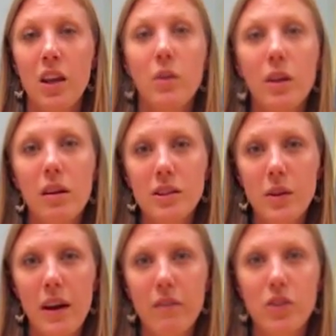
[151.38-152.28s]
You can
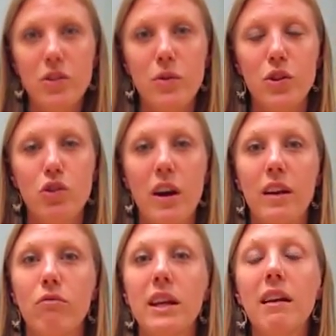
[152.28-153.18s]
also have your students try
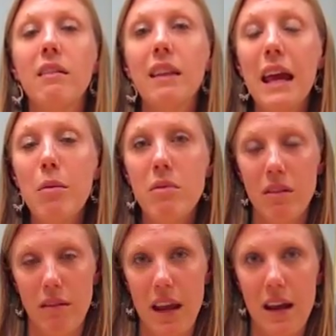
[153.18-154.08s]
and reclaim
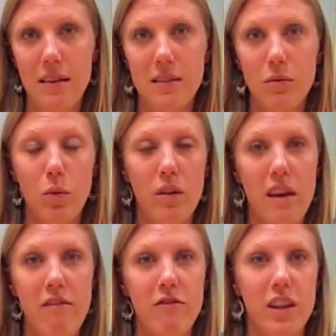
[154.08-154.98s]
the land where
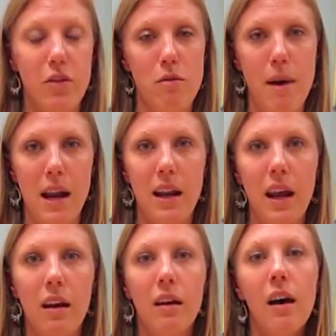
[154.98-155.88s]
they've done their
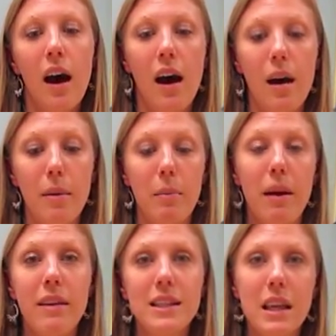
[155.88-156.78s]
mining. And by
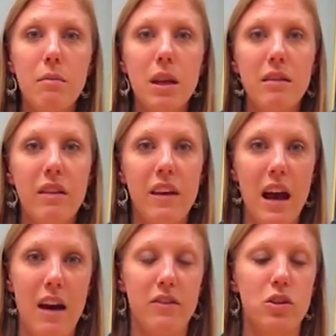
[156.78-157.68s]
this I mean that they
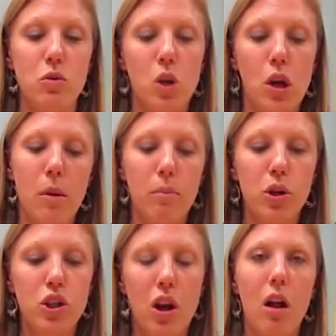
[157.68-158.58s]
have to
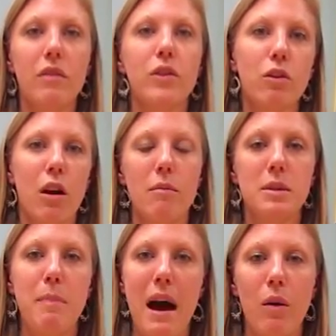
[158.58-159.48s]
push all of the crumbs
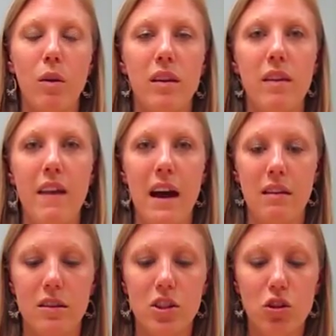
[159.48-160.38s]
back within that
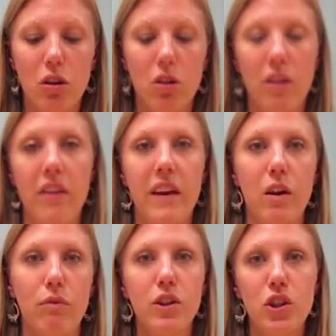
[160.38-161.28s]
circle that they
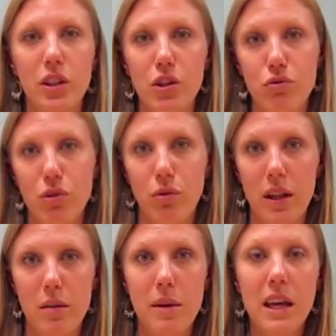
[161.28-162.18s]
originally drew
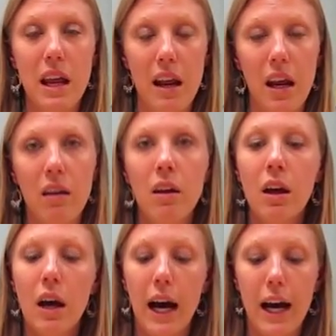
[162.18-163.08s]
at the beginning.
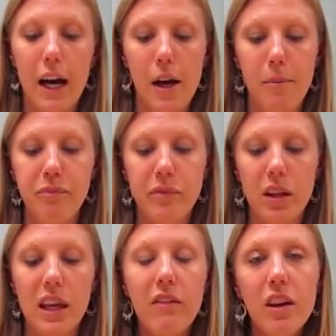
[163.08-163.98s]

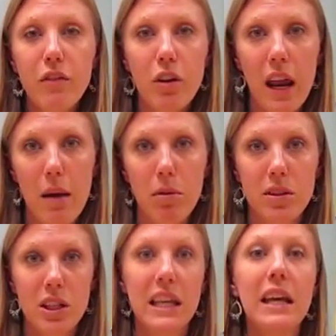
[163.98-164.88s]
Even if they're able
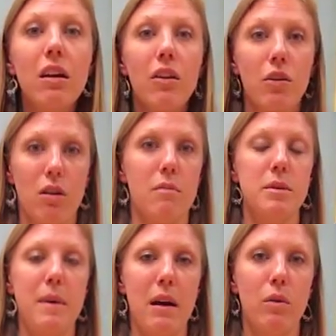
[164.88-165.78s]
to get all the crumbs
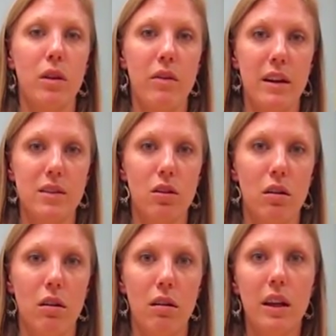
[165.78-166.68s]
back within that
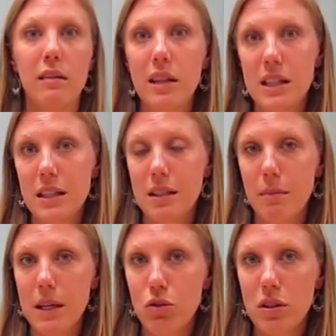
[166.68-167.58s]
circle, it leads to some
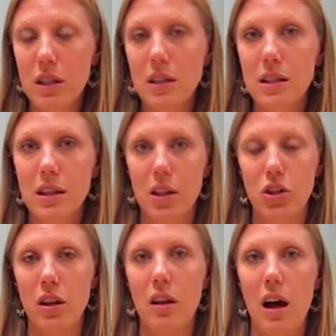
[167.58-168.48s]
interesting
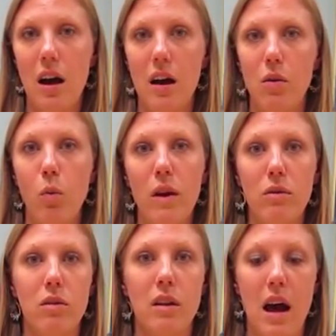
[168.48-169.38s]
discussion on
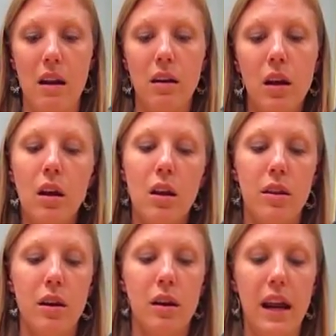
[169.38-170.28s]
whether or not
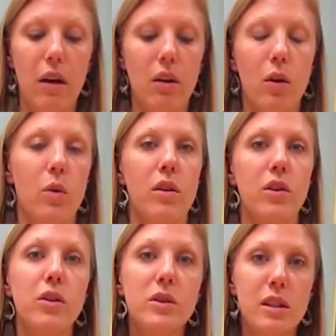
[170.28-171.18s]
the area where there
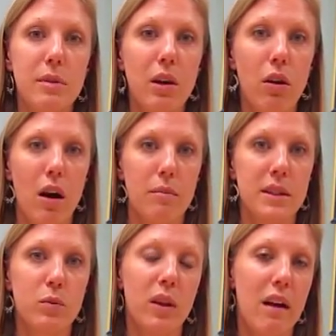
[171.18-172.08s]
used to be
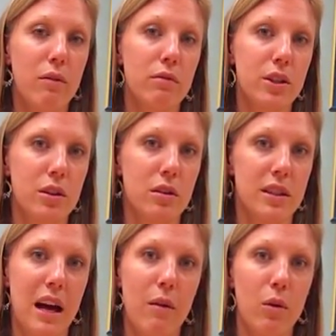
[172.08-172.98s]
crumbs will ever return
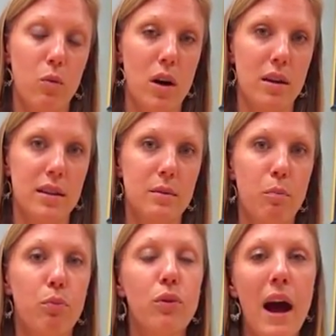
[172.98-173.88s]
to how it was
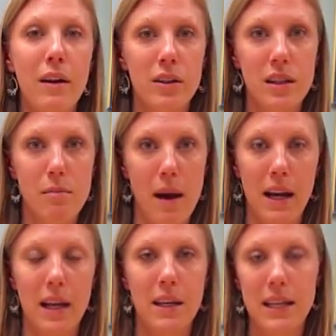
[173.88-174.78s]
prior to the
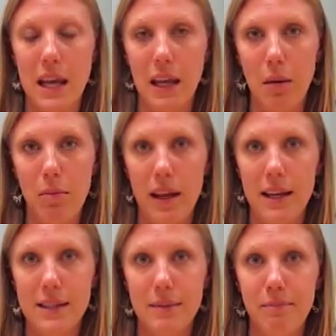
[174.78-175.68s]
mining taking
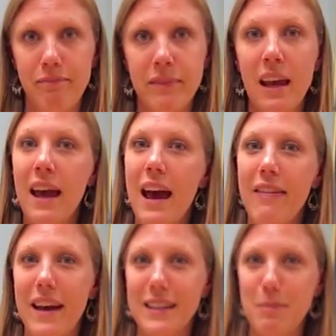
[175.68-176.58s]
place.
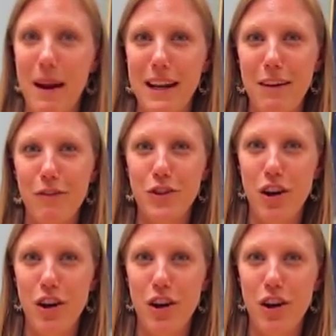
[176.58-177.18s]
And that's mining for